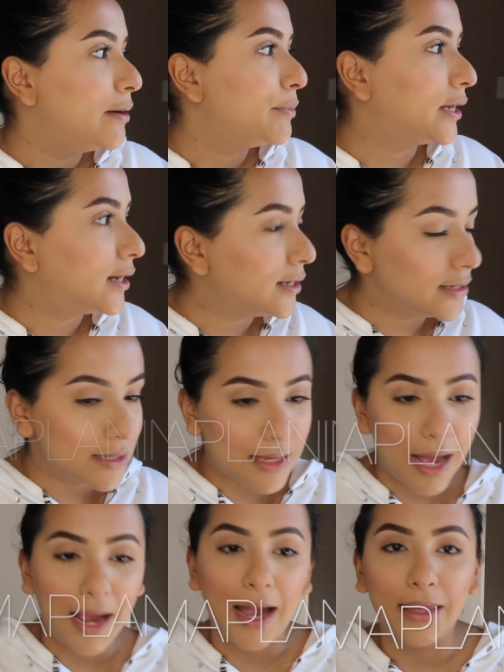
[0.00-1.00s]
because
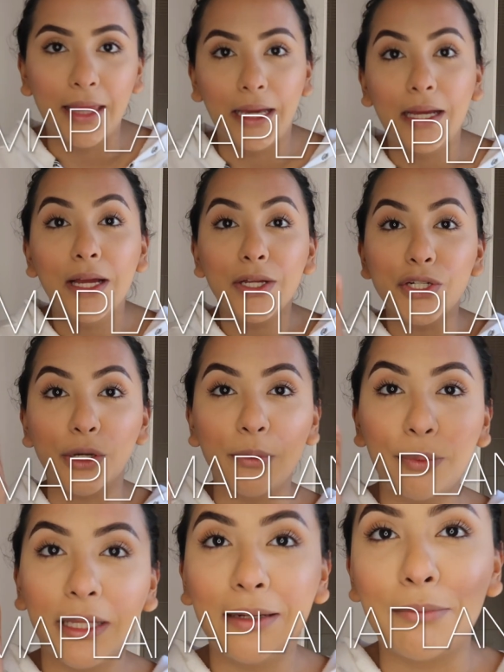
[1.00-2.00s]
I had like
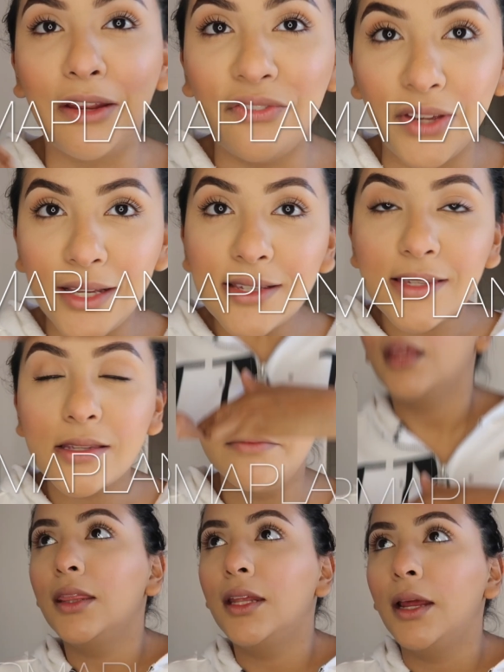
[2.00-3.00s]
dermaplated my face
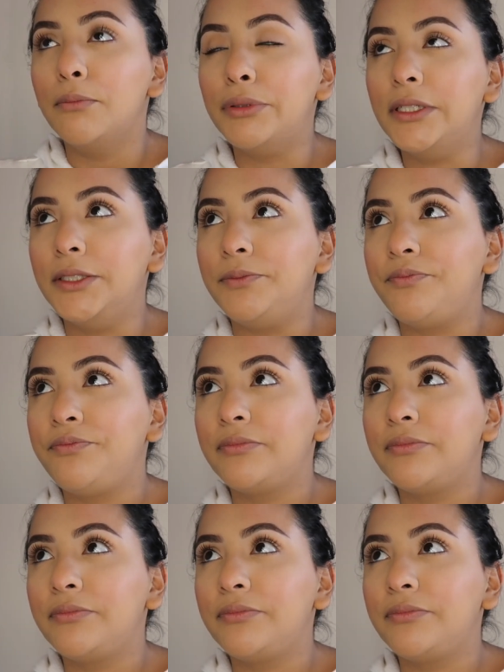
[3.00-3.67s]
and then I put